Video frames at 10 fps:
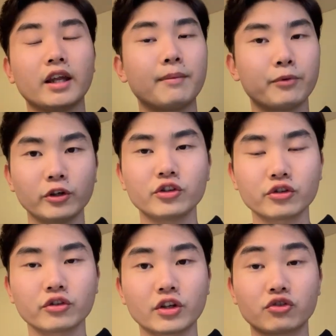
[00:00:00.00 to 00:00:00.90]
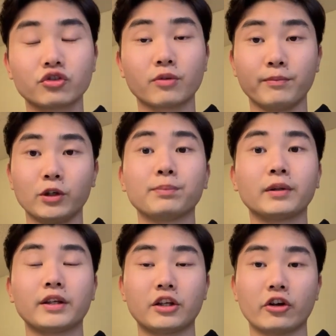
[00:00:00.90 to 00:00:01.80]
And I'm pretty sure you can choose your meal
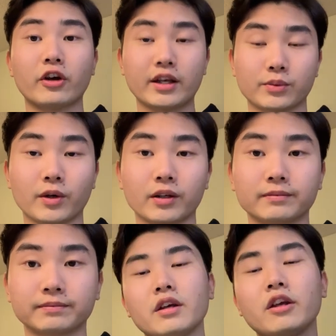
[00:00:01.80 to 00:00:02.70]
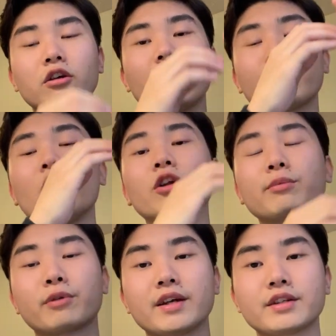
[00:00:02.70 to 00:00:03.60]
plan here as well. You'll have all the
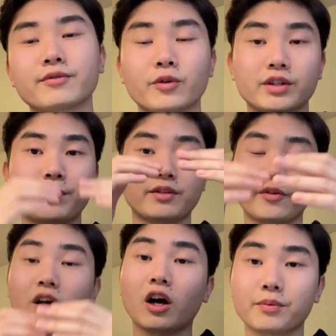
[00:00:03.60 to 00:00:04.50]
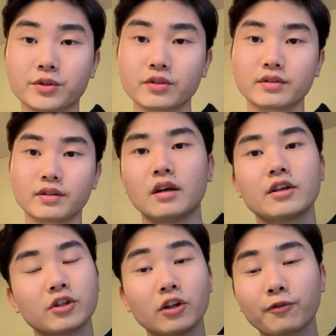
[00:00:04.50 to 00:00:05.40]
prices for specific options,
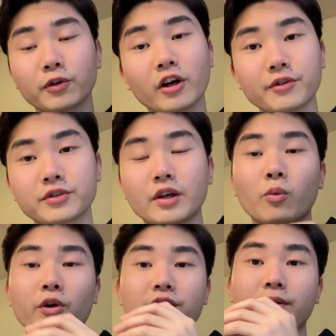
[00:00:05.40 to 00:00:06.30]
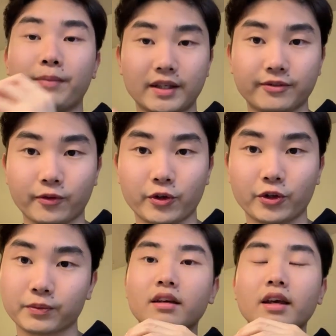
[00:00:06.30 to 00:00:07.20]
so look for the option that works the best for
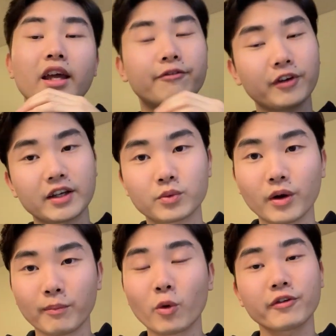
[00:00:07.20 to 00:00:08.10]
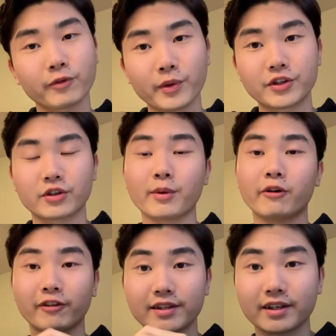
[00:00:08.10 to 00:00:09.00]
you. And if you guys want more information
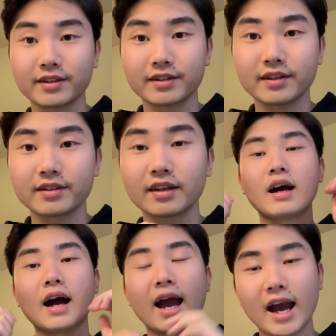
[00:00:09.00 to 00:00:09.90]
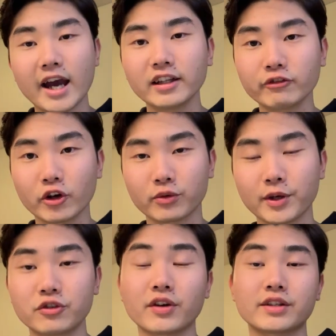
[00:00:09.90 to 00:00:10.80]
about residences, I highly
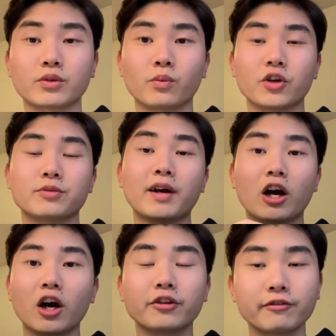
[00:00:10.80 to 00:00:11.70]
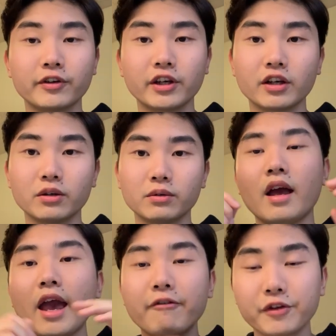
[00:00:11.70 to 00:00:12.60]
recommend you guys to watch my other video,
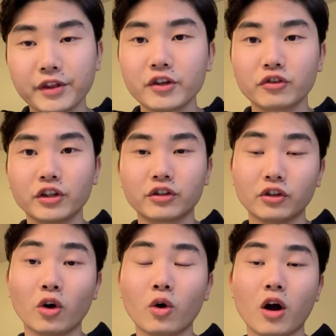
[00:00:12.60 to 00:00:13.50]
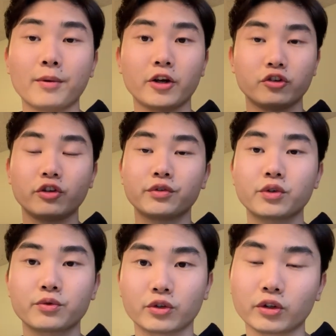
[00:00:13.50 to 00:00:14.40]
everything you need to know about University
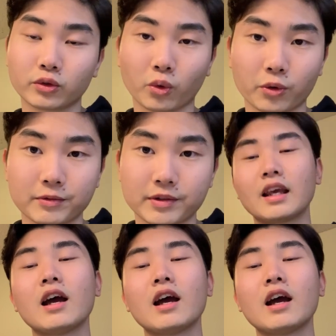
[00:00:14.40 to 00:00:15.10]
of Toronto dorms.